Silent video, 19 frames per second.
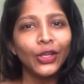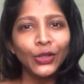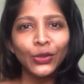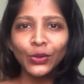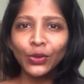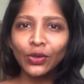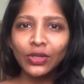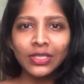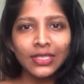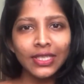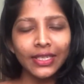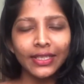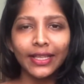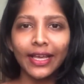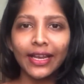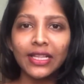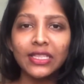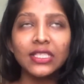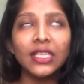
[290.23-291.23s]
you don't sit
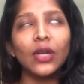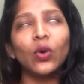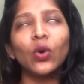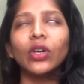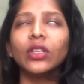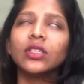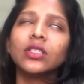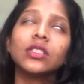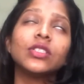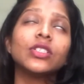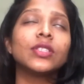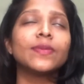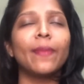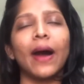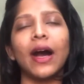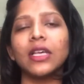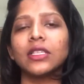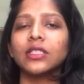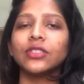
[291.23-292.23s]
there and say, oh, this will just
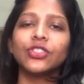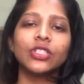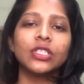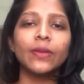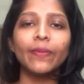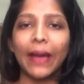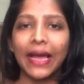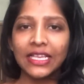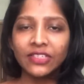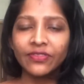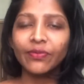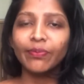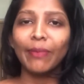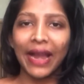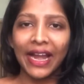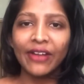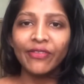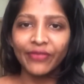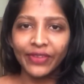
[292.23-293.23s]
pass, it's just a
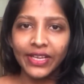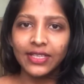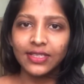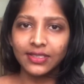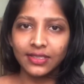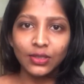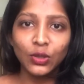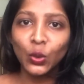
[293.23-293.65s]
bad phase.